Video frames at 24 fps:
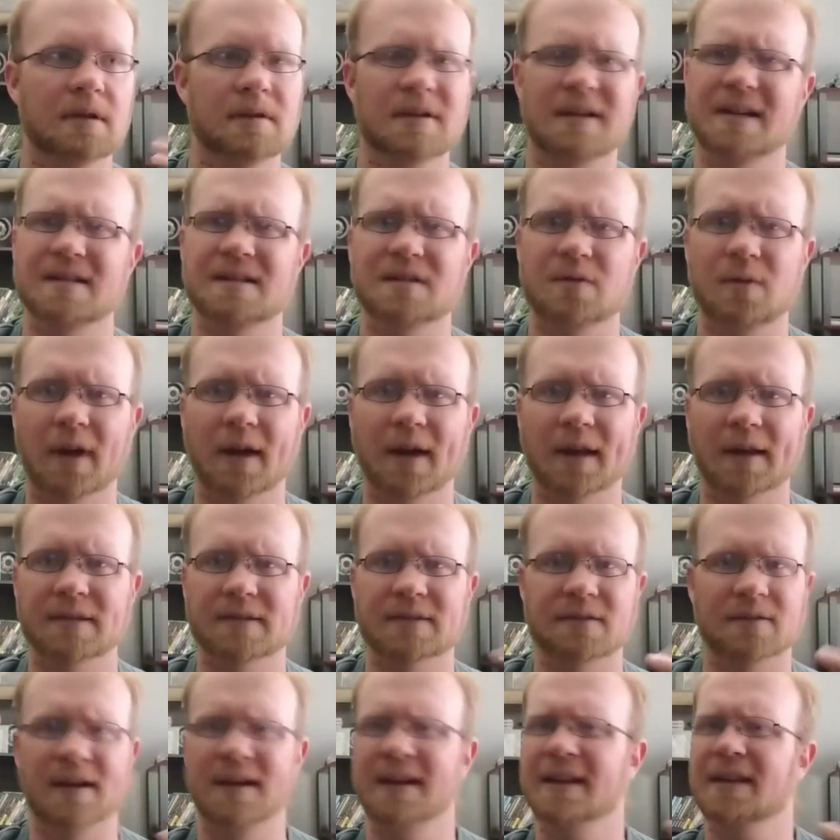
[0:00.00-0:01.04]
Titan's
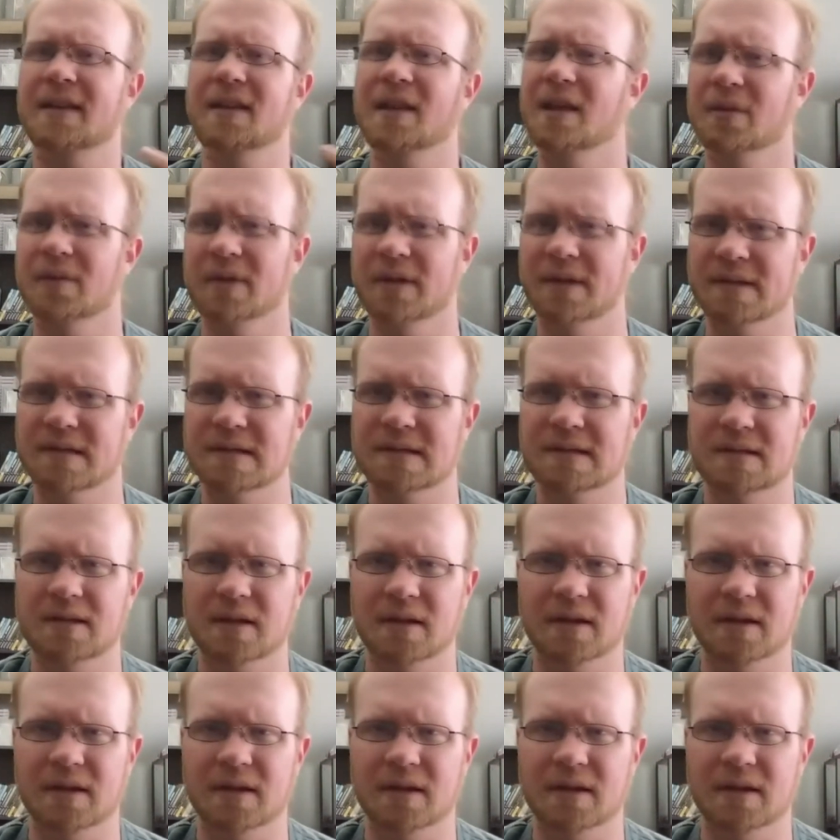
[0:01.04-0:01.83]
Quest or any of the other ones,